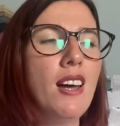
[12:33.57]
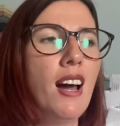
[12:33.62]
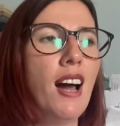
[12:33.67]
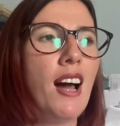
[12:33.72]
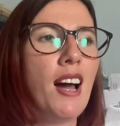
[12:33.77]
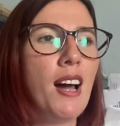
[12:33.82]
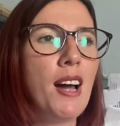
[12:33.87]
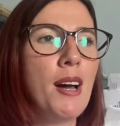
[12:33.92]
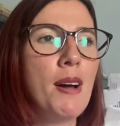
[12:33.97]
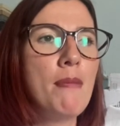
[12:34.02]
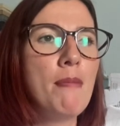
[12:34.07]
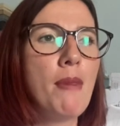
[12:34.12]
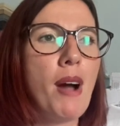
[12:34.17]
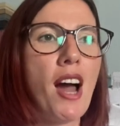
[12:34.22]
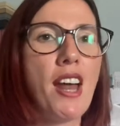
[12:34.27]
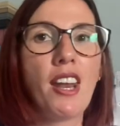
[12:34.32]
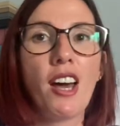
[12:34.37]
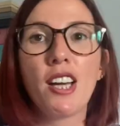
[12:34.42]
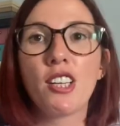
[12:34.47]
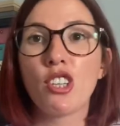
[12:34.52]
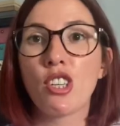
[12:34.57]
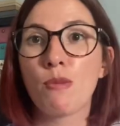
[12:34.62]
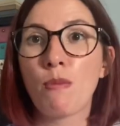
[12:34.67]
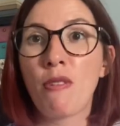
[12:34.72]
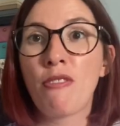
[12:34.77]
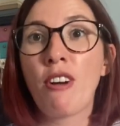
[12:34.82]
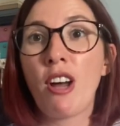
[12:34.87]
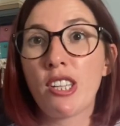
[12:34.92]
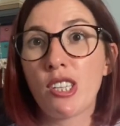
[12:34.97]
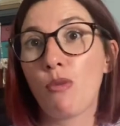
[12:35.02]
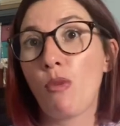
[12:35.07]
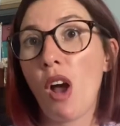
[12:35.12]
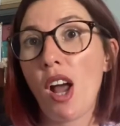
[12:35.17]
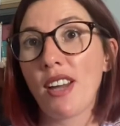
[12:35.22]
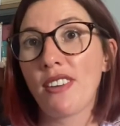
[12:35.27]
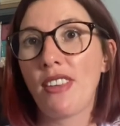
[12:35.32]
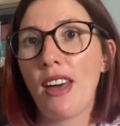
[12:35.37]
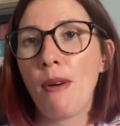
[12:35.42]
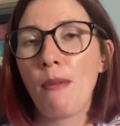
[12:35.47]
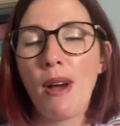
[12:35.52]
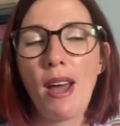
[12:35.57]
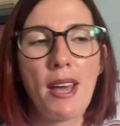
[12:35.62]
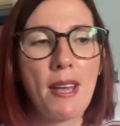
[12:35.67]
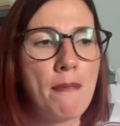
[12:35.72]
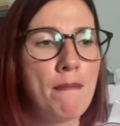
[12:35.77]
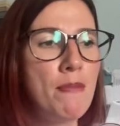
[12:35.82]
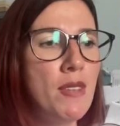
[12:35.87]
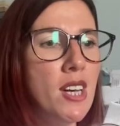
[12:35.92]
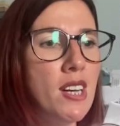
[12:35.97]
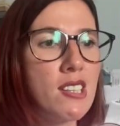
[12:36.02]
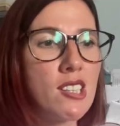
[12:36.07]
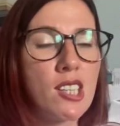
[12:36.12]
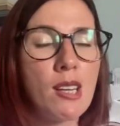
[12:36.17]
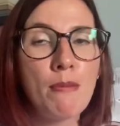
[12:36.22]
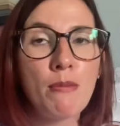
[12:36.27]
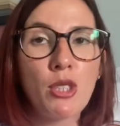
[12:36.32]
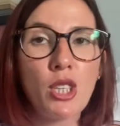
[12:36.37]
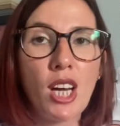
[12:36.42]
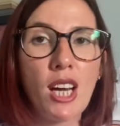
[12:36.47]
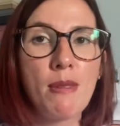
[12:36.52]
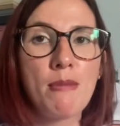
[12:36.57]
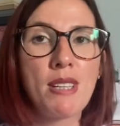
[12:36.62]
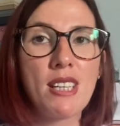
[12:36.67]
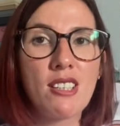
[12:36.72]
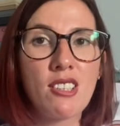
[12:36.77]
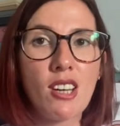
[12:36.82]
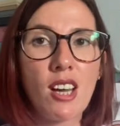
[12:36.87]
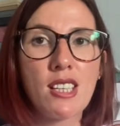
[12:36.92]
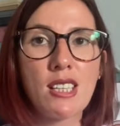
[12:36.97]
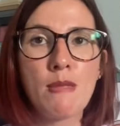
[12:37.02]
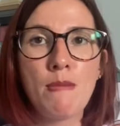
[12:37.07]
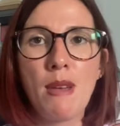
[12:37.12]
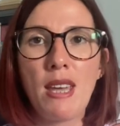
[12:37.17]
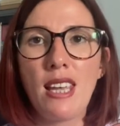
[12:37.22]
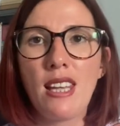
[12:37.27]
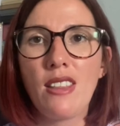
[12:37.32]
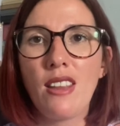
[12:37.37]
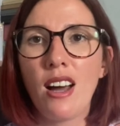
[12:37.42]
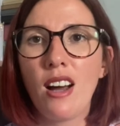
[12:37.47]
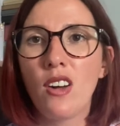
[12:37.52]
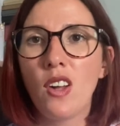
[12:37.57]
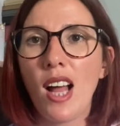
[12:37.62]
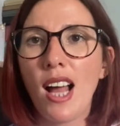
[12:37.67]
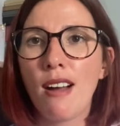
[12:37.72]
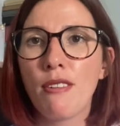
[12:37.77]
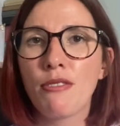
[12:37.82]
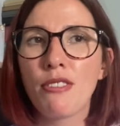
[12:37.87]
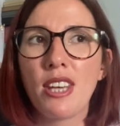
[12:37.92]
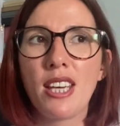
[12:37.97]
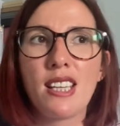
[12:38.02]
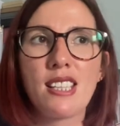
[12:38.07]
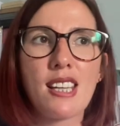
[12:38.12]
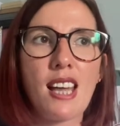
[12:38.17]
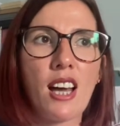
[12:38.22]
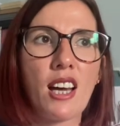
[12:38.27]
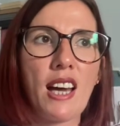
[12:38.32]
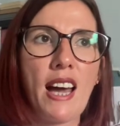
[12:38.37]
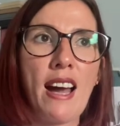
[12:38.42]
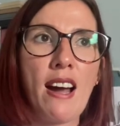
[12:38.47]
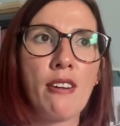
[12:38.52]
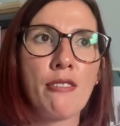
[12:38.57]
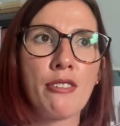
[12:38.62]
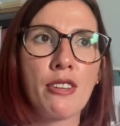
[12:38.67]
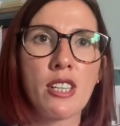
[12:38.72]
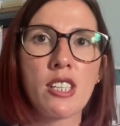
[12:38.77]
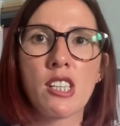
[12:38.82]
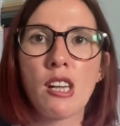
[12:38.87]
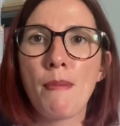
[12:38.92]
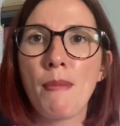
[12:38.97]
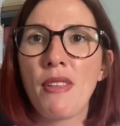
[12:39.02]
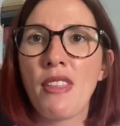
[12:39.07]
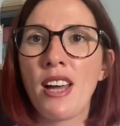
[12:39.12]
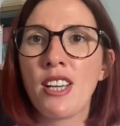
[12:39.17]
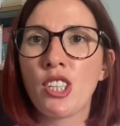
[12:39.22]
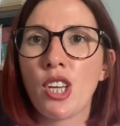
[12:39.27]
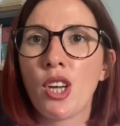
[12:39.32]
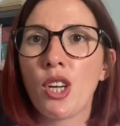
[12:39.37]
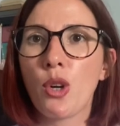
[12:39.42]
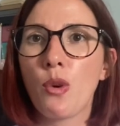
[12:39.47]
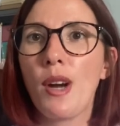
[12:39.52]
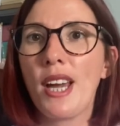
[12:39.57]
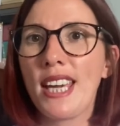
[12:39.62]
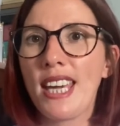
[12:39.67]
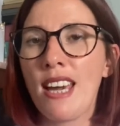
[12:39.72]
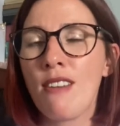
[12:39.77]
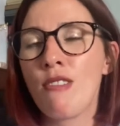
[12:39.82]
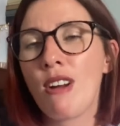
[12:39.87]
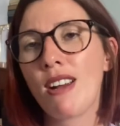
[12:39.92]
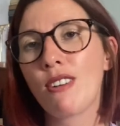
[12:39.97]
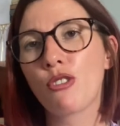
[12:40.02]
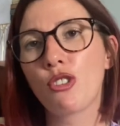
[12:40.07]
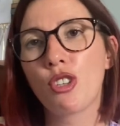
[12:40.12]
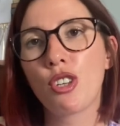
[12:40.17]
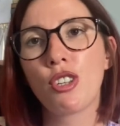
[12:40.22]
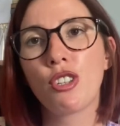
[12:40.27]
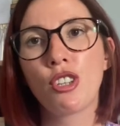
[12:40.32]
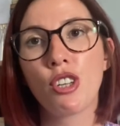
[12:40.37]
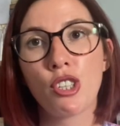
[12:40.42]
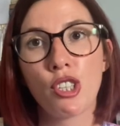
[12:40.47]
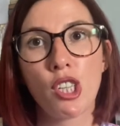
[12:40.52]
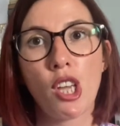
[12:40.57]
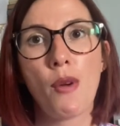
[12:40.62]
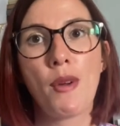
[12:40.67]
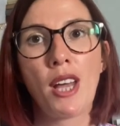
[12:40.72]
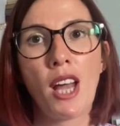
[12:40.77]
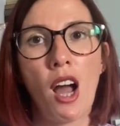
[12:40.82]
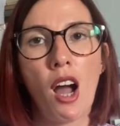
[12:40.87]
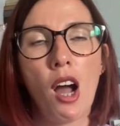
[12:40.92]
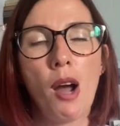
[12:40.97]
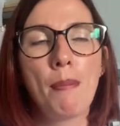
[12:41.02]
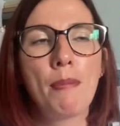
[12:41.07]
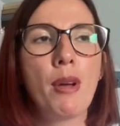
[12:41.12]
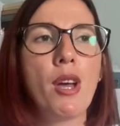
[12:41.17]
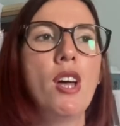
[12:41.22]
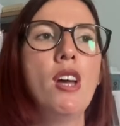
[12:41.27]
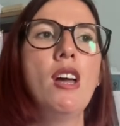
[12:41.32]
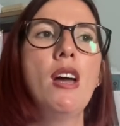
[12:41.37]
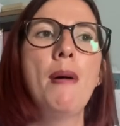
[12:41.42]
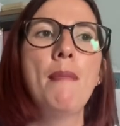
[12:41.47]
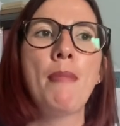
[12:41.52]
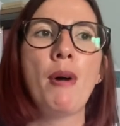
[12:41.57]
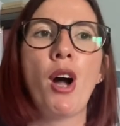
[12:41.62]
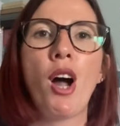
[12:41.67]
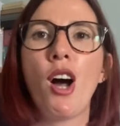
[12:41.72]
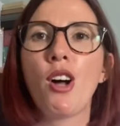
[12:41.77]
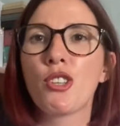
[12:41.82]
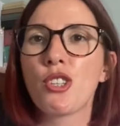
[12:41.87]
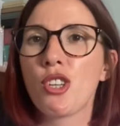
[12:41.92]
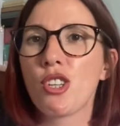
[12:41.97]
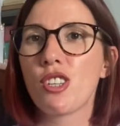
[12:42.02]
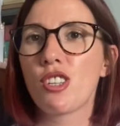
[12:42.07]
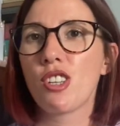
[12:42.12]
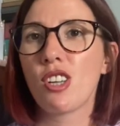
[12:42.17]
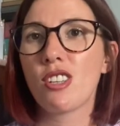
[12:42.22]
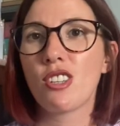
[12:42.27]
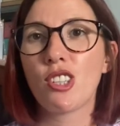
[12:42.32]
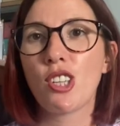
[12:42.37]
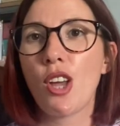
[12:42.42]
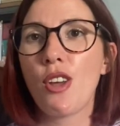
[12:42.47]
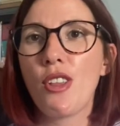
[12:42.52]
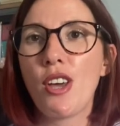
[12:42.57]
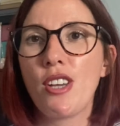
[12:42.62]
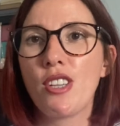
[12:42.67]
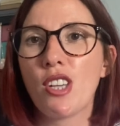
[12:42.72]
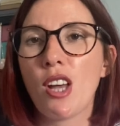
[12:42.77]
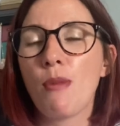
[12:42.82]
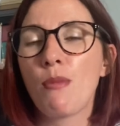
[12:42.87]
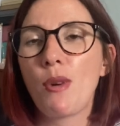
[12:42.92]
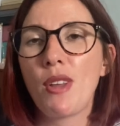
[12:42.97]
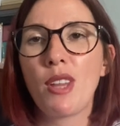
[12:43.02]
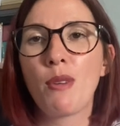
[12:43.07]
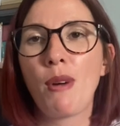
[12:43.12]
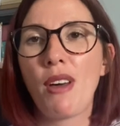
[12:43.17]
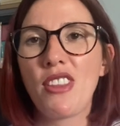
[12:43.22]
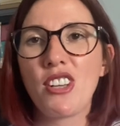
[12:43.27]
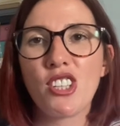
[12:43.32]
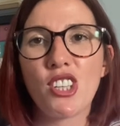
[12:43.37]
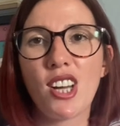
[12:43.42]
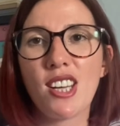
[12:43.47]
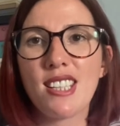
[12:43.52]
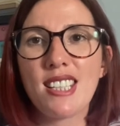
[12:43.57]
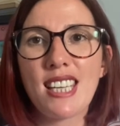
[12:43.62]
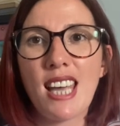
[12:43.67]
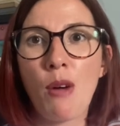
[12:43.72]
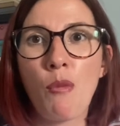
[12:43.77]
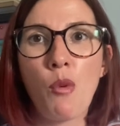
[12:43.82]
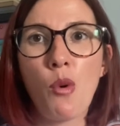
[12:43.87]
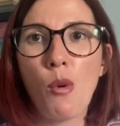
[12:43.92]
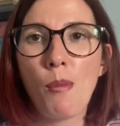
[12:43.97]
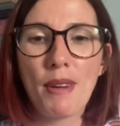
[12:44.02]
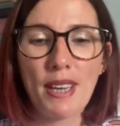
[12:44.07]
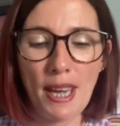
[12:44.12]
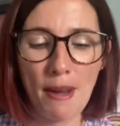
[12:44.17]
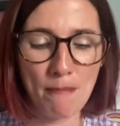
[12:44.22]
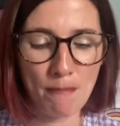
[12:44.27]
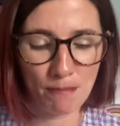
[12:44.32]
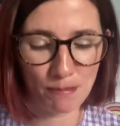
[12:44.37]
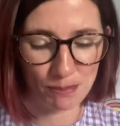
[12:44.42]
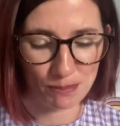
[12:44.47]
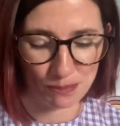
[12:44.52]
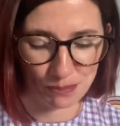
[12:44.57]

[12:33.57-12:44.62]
And I just prefer to work that way. Sometimes it does mean that I'll have things that I cut out for the summer that I don't quite get round to sewing up, but I'll just sew those up when the weather starts to get warm again.